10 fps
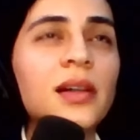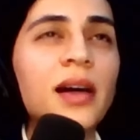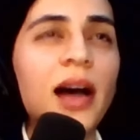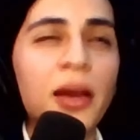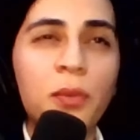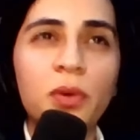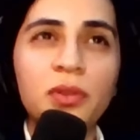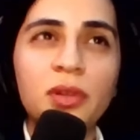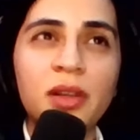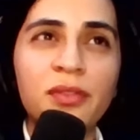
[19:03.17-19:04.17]
I
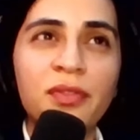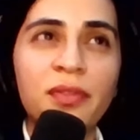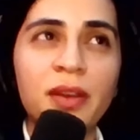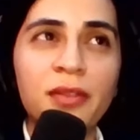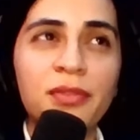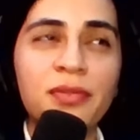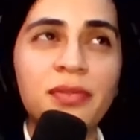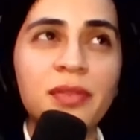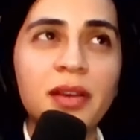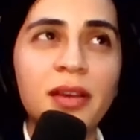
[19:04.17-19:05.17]
wonder if
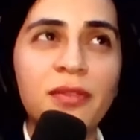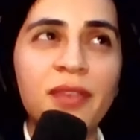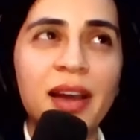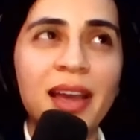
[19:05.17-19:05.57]
I